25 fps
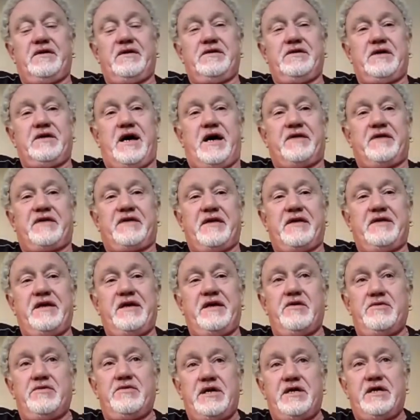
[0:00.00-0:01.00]
I think the
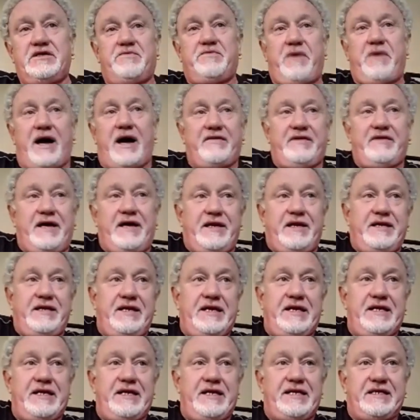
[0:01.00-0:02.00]
unions back then
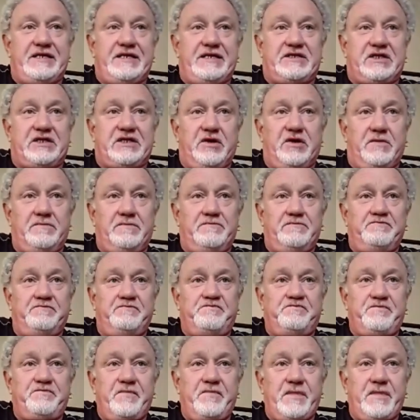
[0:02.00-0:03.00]
needed some
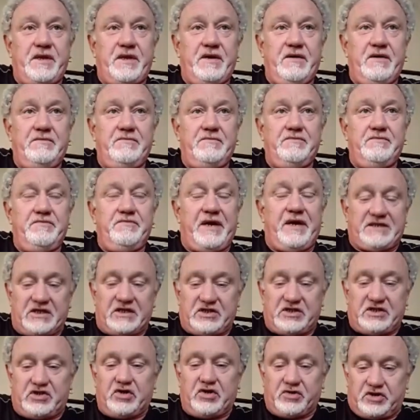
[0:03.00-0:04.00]
better
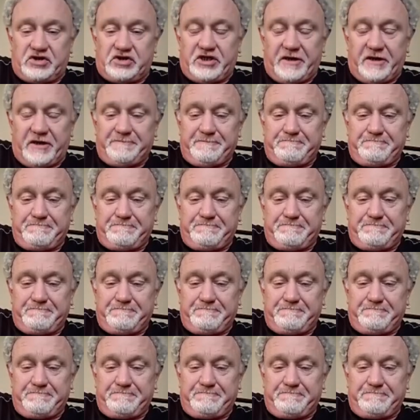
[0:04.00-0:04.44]
structure,